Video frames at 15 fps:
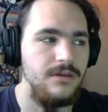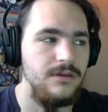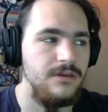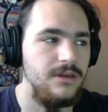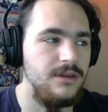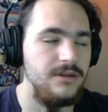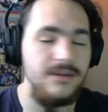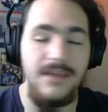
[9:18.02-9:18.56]

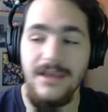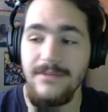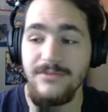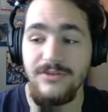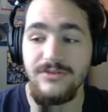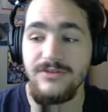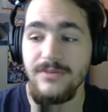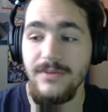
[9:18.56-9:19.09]
and games
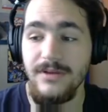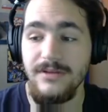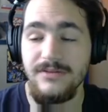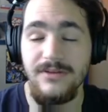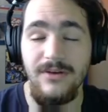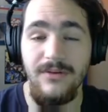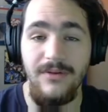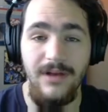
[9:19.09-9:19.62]
used to be.
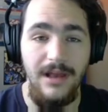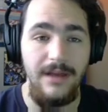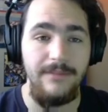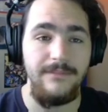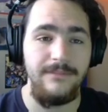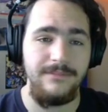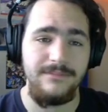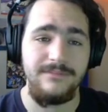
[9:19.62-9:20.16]
So I'm
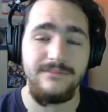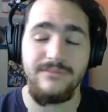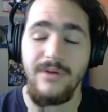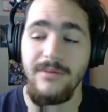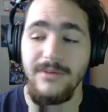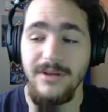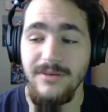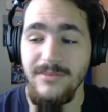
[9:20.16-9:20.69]

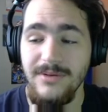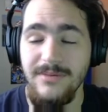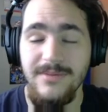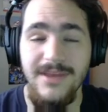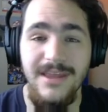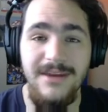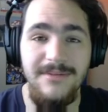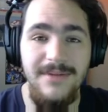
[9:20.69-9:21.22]
probably going to be
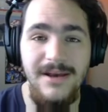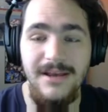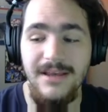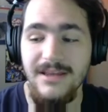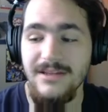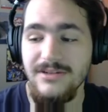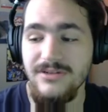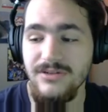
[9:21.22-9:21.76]
getting back
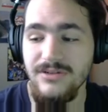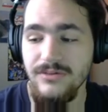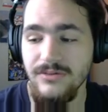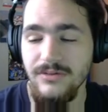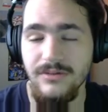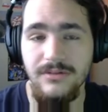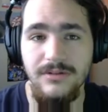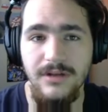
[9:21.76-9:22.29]
into
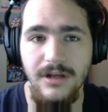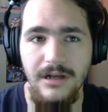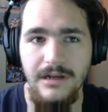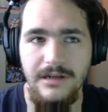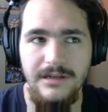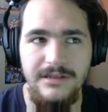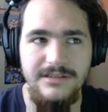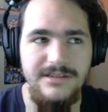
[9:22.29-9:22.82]

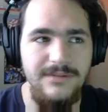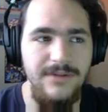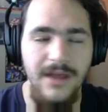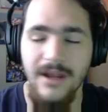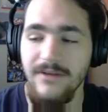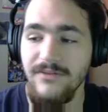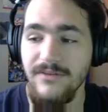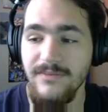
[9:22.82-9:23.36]
some
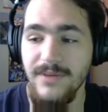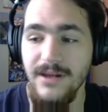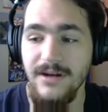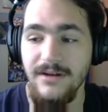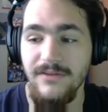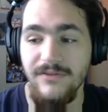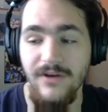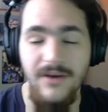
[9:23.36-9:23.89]
kind of
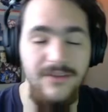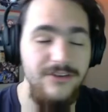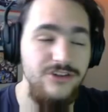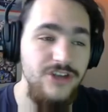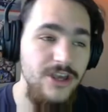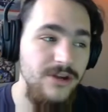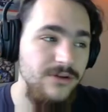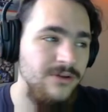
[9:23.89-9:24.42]
competitive on the
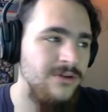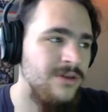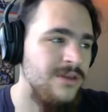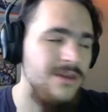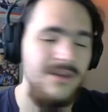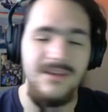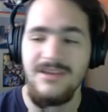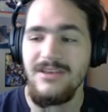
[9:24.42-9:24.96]
channel.
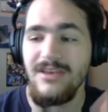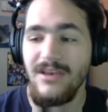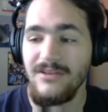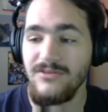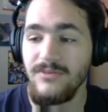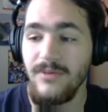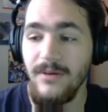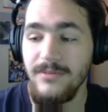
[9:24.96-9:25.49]
You guys
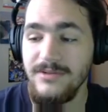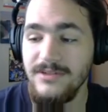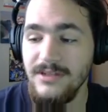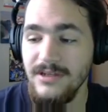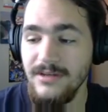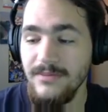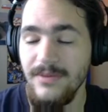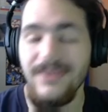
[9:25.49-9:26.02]
will probably see
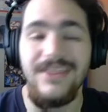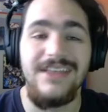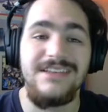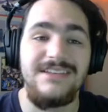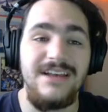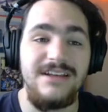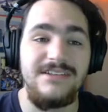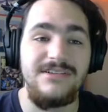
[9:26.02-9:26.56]
it. But thanks
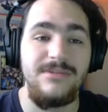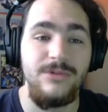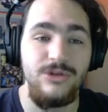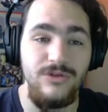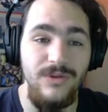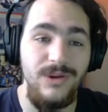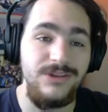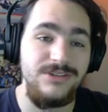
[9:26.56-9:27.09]
guys so much
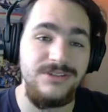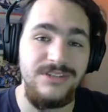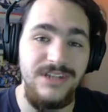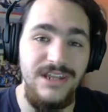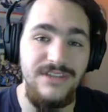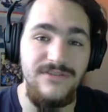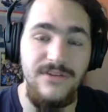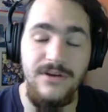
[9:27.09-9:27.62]
for watching
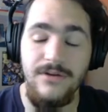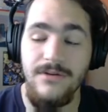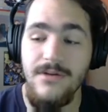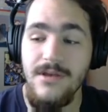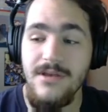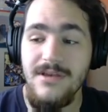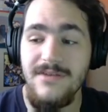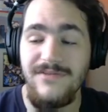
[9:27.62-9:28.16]
today's video.
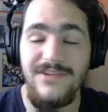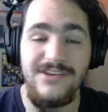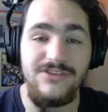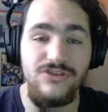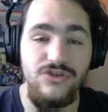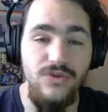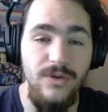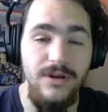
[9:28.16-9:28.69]
If you guys
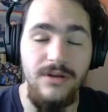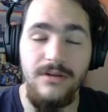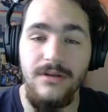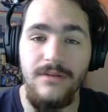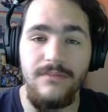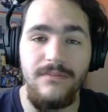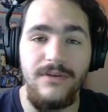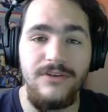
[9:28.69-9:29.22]
enjoyed it,
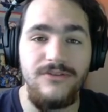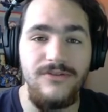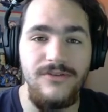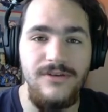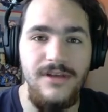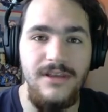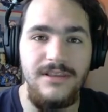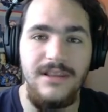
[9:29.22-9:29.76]
make sure
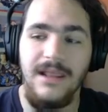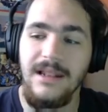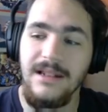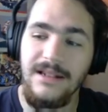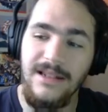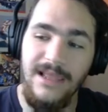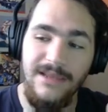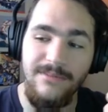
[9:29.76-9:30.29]
you hit that
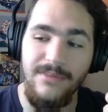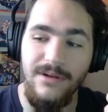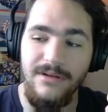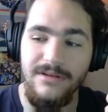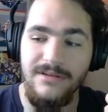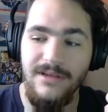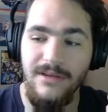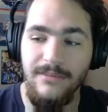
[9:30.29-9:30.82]
like button
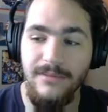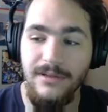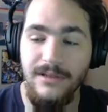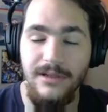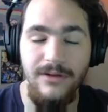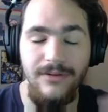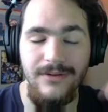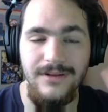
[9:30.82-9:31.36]
down
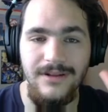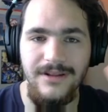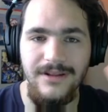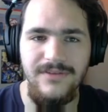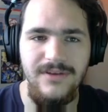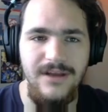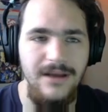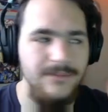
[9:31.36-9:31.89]
below and leave
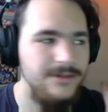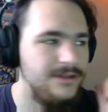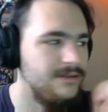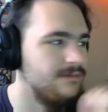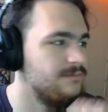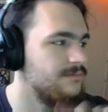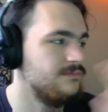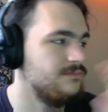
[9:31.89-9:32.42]
a
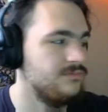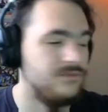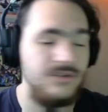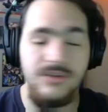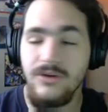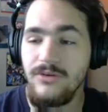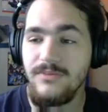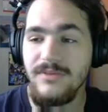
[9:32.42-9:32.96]
comment
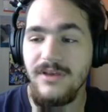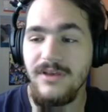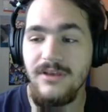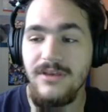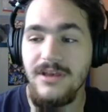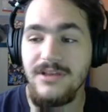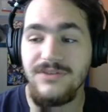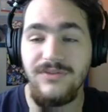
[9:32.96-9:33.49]
telling me how you
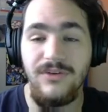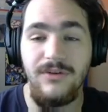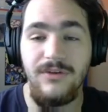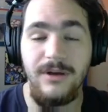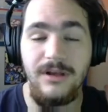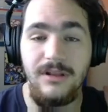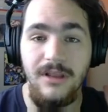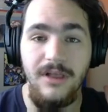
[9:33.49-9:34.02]
guys feel
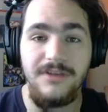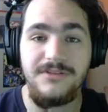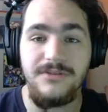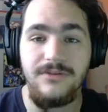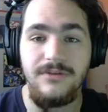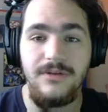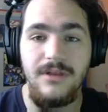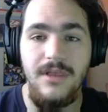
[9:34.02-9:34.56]
about Coalossal.
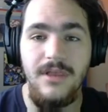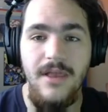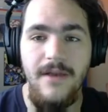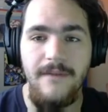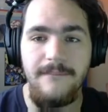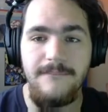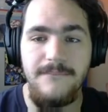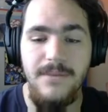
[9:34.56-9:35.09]

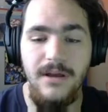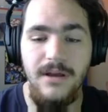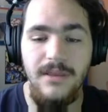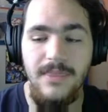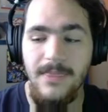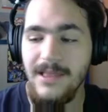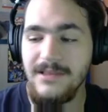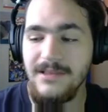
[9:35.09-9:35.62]

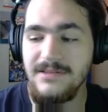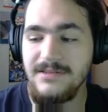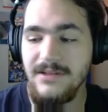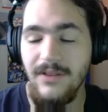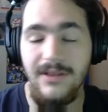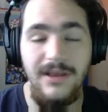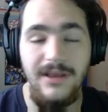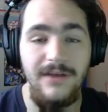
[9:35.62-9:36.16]
But that's
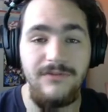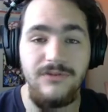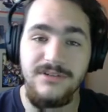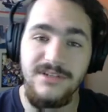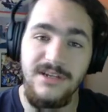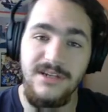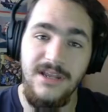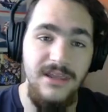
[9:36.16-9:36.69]
all I got for you
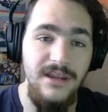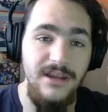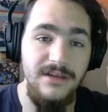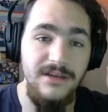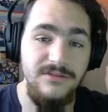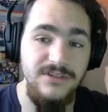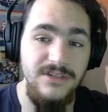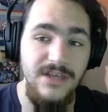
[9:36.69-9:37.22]
today, and
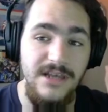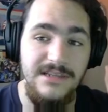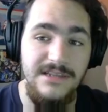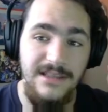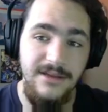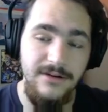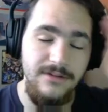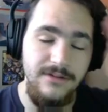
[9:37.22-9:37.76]
I'll see you guys
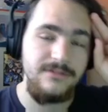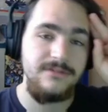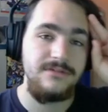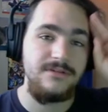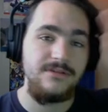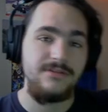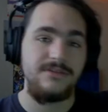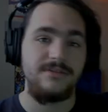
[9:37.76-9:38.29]
later.
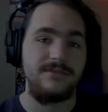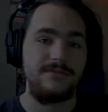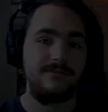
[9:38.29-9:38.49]
Deuces.